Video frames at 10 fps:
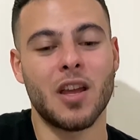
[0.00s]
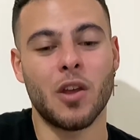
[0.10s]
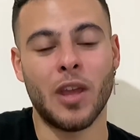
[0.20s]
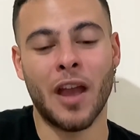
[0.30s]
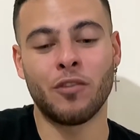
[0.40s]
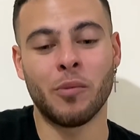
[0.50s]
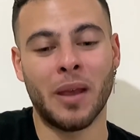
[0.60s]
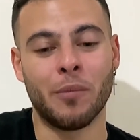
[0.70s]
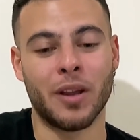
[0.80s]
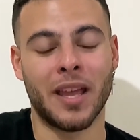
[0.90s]
You have to
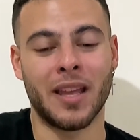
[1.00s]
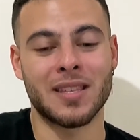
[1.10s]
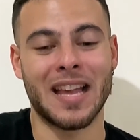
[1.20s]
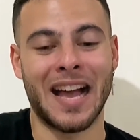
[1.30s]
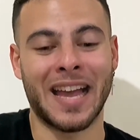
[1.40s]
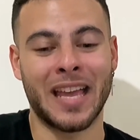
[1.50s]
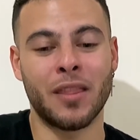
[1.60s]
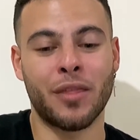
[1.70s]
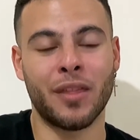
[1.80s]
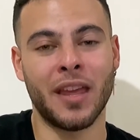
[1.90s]
remember, it's
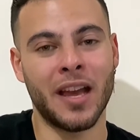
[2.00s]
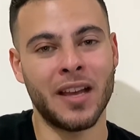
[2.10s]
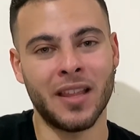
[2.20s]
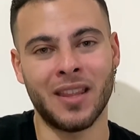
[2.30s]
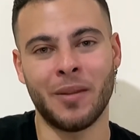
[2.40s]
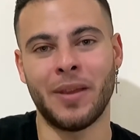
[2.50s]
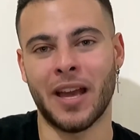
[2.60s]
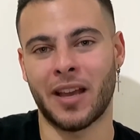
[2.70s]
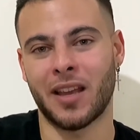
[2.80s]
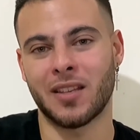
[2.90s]
agencia de
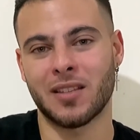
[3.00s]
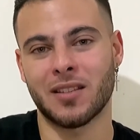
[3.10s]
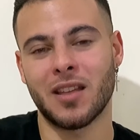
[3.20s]
viajes,